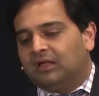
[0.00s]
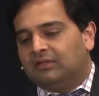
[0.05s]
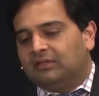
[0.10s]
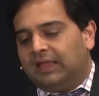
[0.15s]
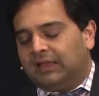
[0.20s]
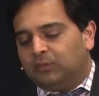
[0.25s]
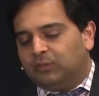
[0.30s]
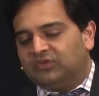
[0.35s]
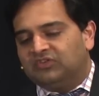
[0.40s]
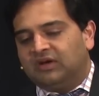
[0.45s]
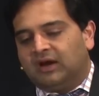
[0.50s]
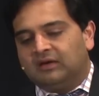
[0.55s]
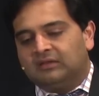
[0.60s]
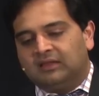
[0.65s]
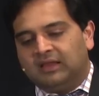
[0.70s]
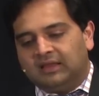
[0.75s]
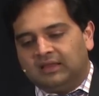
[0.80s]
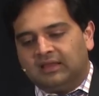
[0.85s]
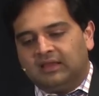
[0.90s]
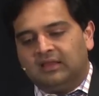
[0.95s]
Then we start
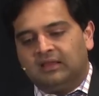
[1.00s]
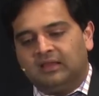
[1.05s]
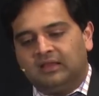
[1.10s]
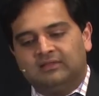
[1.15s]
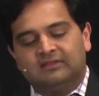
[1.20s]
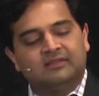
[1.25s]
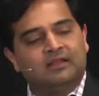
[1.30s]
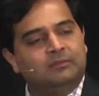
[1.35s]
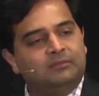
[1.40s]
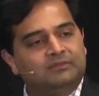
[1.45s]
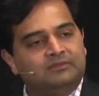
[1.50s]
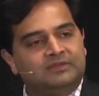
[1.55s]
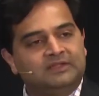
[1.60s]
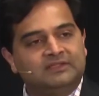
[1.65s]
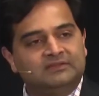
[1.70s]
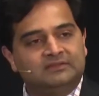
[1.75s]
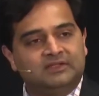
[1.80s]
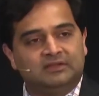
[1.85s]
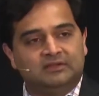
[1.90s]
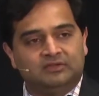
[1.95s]
thinking in some of
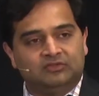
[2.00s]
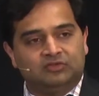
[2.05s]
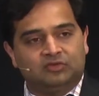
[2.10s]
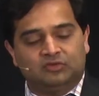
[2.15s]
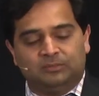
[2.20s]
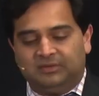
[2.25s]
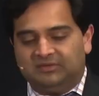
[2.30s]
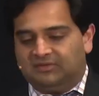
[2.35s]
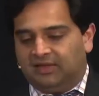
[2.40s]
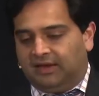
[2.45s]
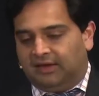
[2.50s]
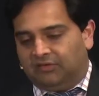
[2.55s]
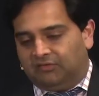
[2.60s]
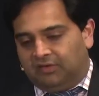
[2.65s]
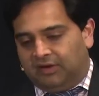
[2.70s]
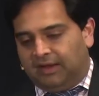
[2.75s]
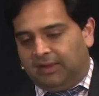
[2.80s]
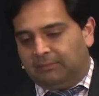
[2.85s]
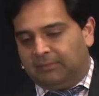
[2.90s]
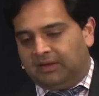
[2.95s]
these that this could be
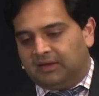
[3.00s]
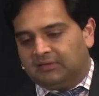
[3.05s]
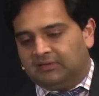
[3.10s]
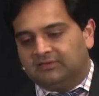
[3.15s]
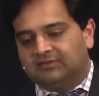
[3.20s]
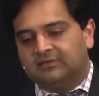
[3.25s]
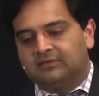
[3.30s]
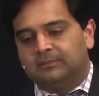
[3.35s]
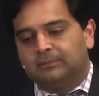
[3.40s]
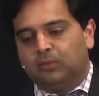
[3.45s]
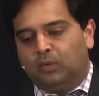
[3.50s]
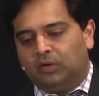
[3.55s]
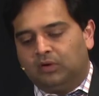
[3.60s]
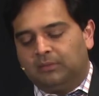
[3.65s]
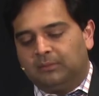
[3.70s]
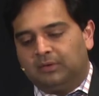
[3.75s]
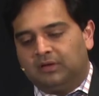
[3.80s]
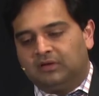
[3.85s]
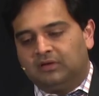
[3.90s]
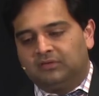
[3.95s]
secondary ML. And this is
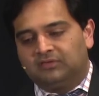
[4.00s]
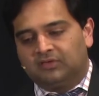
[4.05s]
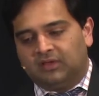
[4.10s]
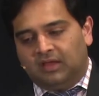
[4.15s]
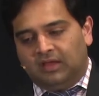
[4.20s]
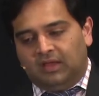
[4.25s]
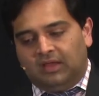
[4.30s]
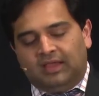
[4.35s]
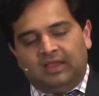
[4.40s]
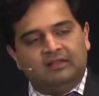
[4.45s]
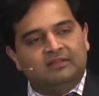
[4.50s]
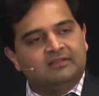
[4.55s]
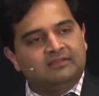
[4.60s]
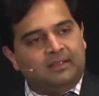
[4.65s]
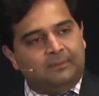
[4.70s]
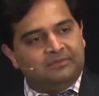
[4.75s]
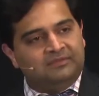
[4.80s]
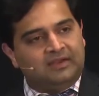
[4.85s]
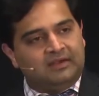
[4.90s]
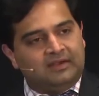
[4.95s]
important because in the
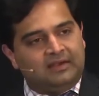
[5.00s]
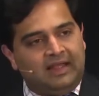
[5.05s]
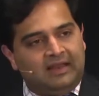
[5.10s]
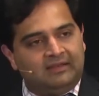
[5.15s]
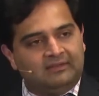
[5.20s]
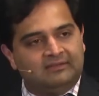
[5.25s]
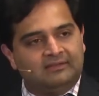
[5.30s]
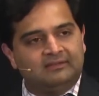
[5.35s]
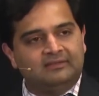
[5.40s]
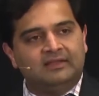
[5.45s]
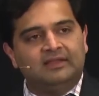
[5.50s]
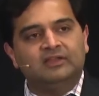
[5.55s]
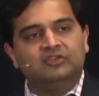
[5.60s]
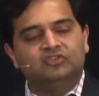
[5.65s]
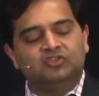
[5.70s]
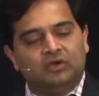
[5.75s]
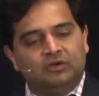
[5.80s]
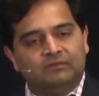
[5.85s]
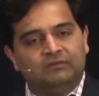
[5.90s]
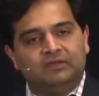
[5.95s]
subset analysis,
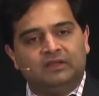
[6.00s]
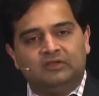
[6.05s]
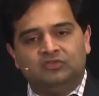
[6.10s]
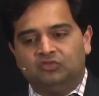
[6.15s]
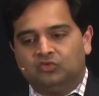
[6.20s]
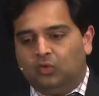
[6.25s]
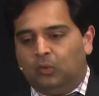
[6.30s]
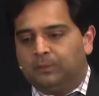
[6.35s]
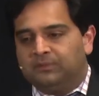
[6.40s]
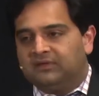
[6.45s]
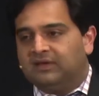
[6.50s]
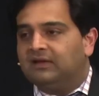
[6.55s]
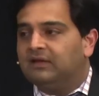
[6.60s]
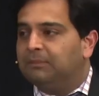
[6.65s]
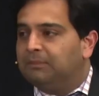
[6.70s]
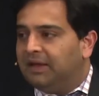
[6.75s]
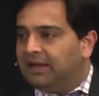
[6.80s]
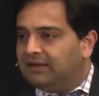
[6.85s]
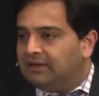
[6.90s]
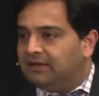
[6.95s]
each of these groups
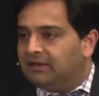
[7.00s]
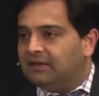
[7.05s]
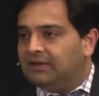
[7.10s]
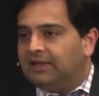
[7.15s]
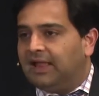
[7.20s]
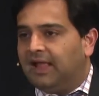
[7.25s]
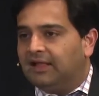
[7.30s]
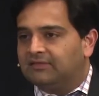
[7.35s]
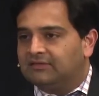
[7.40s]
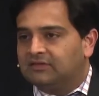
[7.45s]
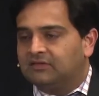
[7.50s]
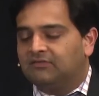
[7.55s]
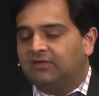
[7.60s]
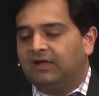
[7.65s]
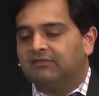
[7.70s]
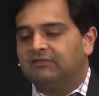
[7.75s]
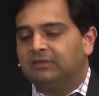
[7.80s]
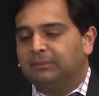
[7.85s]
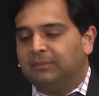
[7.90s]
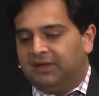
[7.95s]
independently had
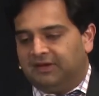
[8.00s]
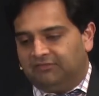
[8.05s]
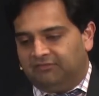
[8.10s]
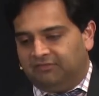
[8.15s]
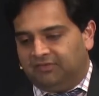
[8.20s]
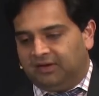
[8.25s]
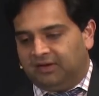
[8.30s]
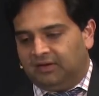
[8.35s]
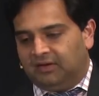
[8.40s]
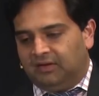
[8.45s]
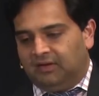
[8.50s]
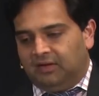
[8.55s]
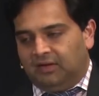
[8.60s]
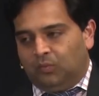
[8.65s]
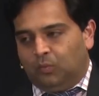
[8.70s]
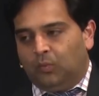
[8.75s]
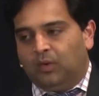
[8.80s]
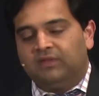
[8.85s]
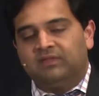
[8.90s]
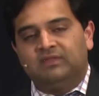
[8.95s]
survival benefit
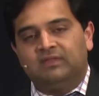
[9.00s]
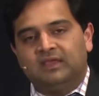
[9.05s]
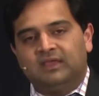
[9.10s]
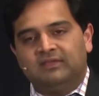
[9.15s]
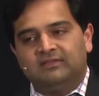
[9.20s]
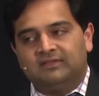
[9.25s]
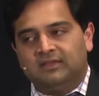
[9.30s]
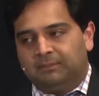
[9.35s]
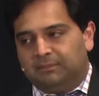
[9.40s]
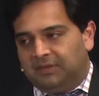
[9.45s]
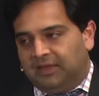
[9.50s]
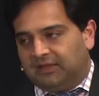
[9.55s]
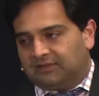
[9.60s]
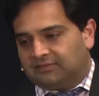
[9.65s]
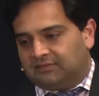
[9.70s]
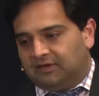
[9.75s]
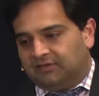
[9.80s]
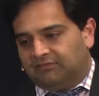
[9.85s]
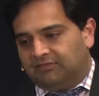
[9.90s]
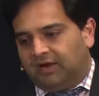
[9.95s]
with the
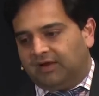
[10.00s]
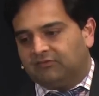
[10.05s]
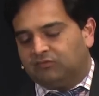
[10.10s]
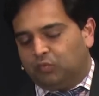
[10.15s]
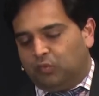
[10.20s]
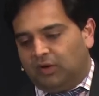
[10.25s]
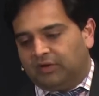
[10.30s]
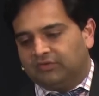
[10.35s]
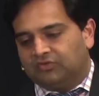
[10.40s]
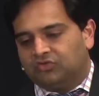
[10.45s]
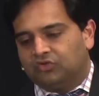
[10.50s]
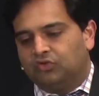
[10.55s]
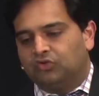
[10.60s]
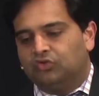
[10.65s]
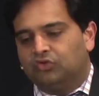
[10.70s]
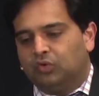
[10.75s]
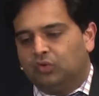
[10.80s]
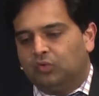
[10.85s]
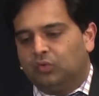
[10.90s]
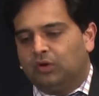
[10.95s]
CPX351. So you
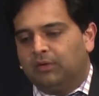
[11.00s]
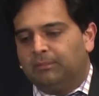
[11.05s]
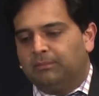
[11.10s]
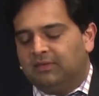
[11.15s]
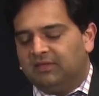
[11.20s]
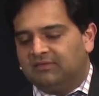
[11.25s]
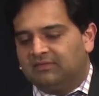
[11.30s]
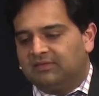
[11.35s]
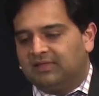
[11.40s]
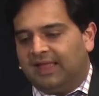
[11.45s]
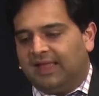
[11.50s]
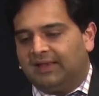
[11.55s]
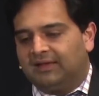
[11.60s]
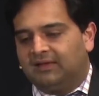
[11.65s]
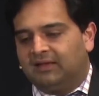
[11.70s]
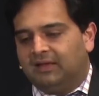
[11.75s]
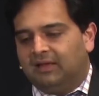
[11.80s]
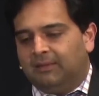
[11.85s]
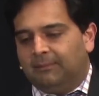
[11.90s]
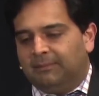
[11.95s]
don't want to miss
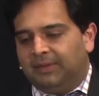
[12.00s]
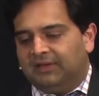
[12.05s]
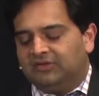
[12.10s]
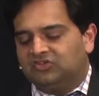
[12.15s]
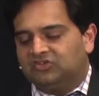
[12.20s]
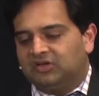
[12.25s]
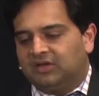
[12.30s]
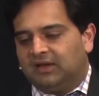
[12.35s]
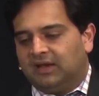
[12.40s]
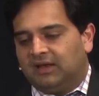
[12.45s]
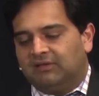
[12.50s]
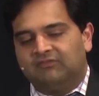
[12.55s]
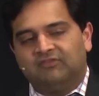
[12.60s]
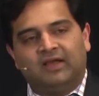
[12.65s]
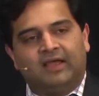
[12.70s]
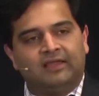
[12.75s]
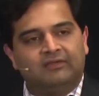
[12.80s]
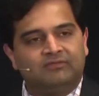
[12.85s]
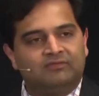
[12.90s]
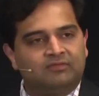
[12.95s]
that patient and
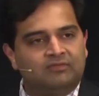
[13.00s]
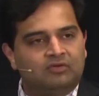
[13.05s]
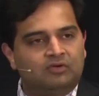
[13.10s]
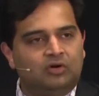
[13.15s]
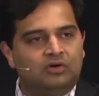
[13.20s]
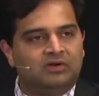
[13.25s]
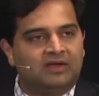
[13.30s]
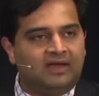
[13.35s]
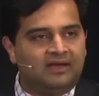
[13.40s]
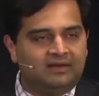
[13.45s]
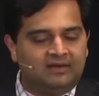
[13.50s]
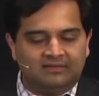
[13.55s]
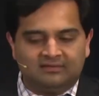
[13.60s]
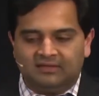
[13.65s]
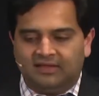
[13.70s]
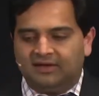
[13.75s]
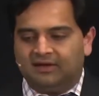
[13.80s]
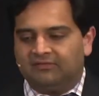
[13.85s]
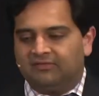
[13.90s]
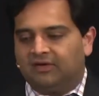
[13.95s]
five or 10
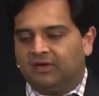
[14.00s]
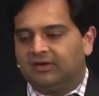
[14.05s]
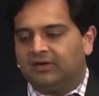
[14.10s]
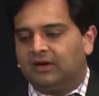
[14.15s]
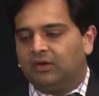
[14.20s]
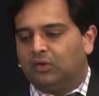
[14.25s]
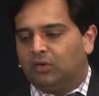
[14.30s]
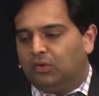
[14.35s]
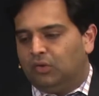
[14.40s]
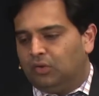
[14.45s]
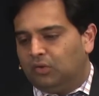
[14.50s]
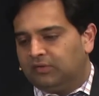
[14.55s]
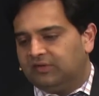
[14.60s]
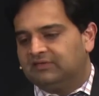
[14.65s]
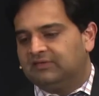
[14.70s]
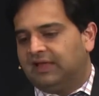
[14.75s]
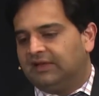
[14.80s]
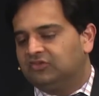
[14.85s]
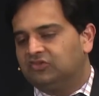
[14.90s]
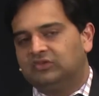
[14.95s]
days later find out, oh,
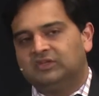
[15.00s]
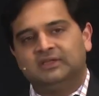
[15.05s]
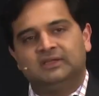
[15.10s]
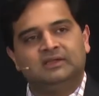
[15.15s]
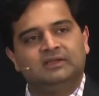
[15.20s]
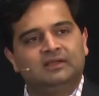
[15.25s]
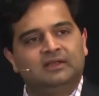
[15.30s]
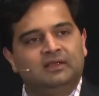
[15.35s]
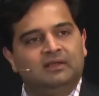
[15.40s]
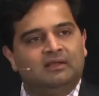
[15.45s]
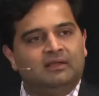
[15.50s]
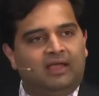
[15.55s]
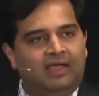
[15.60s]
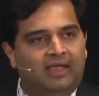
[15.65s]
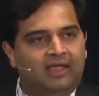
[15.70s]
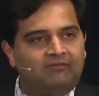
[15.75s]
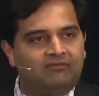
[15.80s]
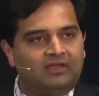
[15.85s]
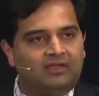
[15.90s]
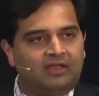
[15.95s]
he's actually
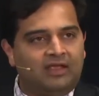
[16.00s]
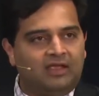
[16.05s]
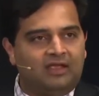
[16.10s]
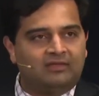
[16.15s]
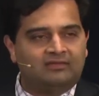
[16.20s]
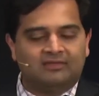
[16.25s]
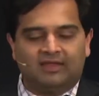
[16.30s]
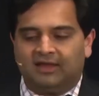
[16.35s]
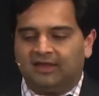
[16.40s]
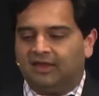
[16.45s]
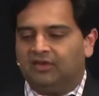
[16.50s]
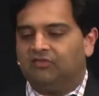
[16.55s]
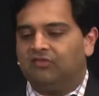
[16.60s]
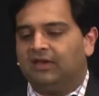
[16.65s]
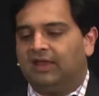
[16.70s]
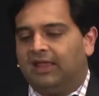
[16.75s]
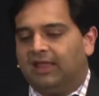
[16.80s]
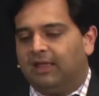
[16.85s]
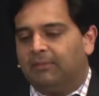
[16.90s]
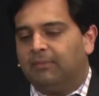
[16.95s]
having a
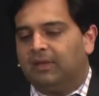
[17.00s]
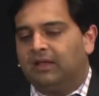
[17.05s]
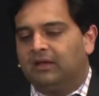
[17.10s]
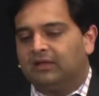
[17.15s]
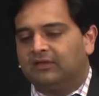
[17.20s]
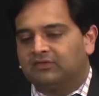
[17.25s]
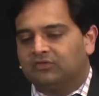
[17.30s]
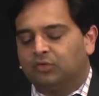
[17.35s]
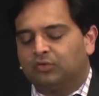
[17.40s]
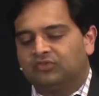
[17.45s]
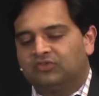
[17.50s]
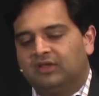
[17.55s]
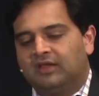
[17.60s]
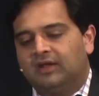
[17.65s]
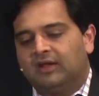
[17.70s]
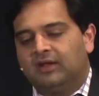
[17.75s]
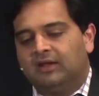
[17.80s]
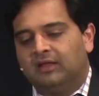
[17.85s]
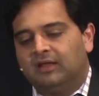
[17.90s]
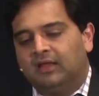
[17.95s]
secondary AML
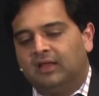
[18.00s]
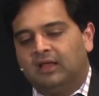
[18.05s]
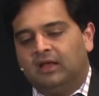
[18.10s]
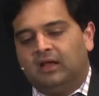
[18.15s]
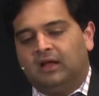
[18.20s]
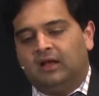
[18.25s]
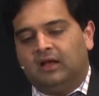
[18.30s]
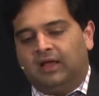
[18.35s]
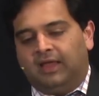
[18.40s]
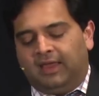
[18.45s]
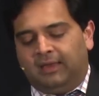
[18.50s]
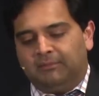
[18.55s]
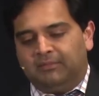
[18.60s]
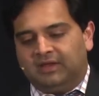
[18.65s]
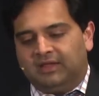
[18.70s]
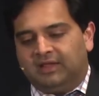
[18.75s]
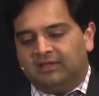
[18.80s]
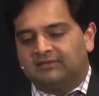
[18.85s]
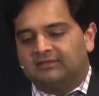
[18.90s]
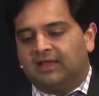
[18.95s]
associated uh,
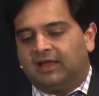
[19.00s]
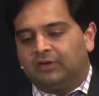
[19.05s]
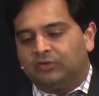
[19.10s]
MDS